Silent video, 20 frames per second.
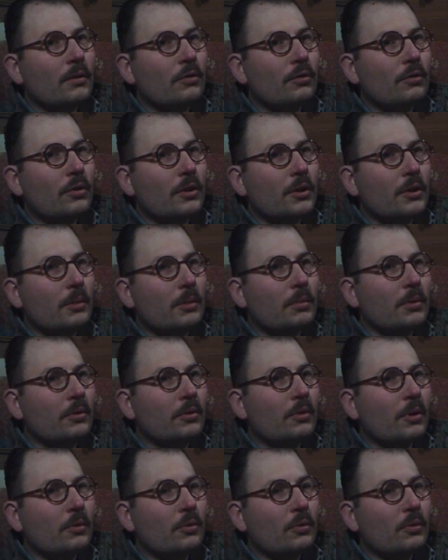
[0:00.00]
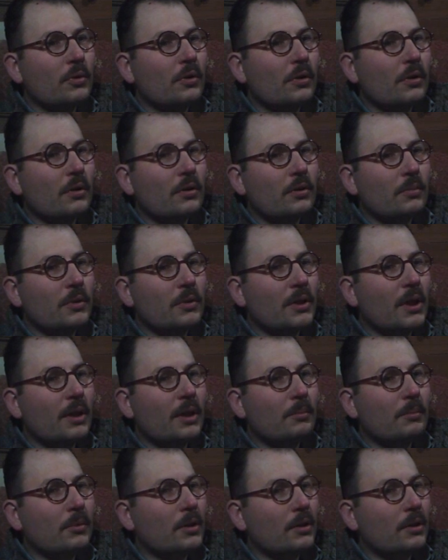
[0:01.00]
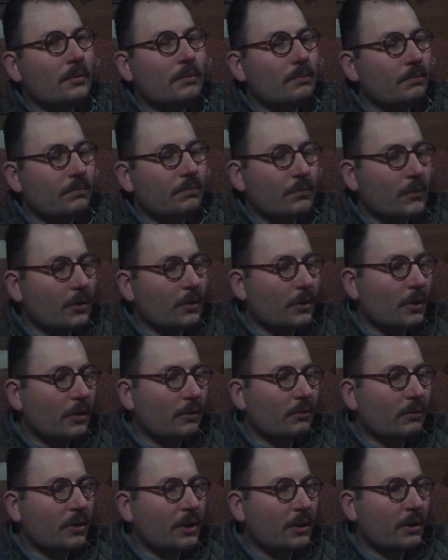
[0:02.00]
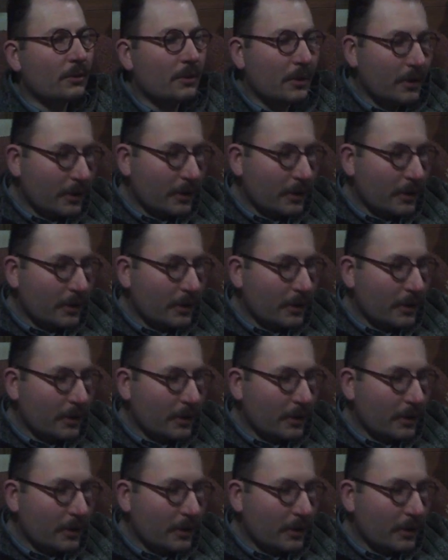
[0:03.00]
tried a couple of times to encourage him again, but to no avail.